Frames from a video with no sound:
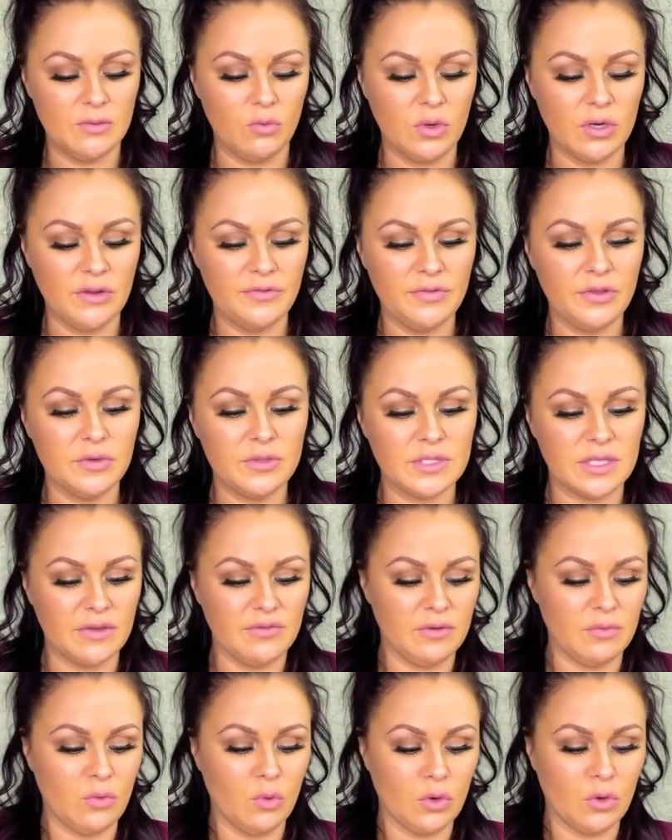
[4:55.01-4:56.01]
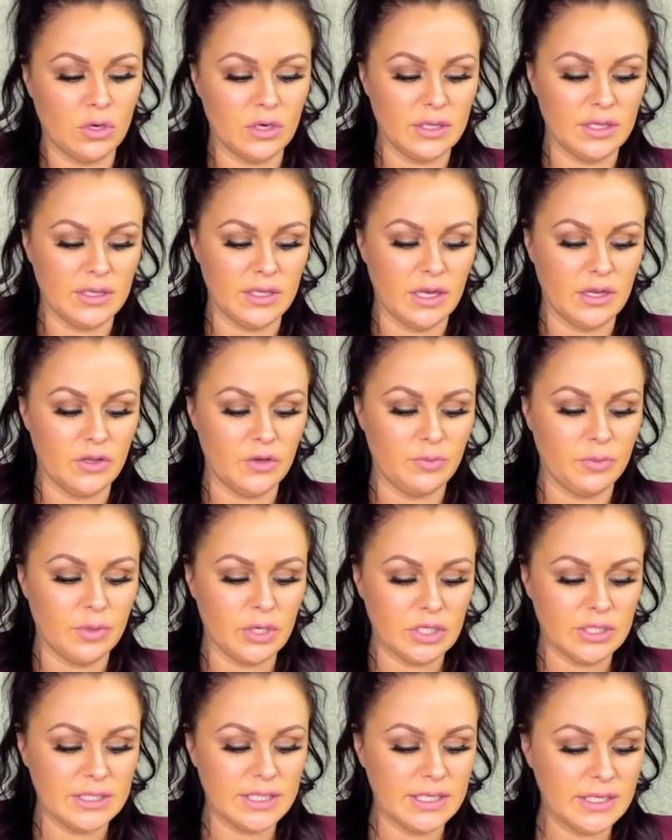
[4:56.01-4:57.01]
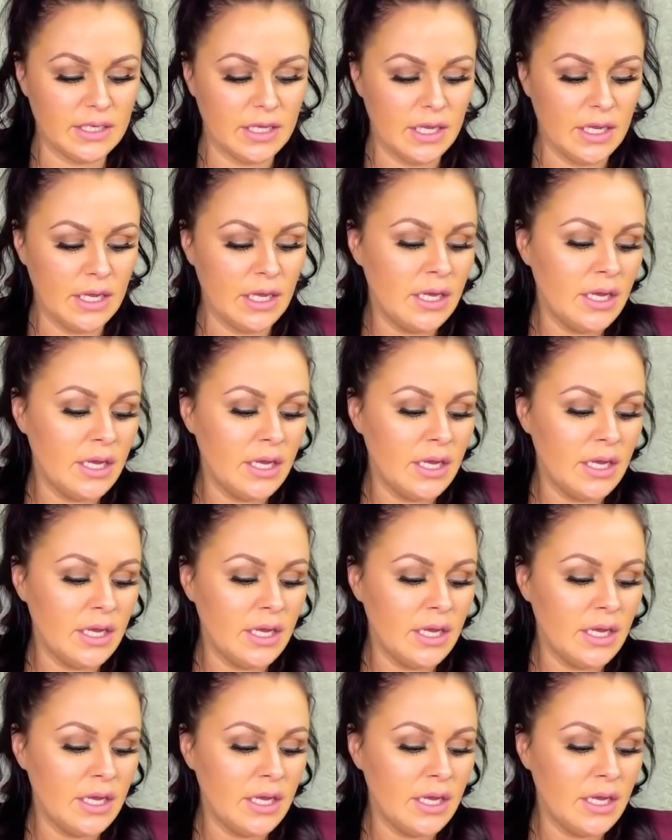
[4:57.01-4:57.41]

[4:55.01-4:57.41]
One of you is giving more than the other person.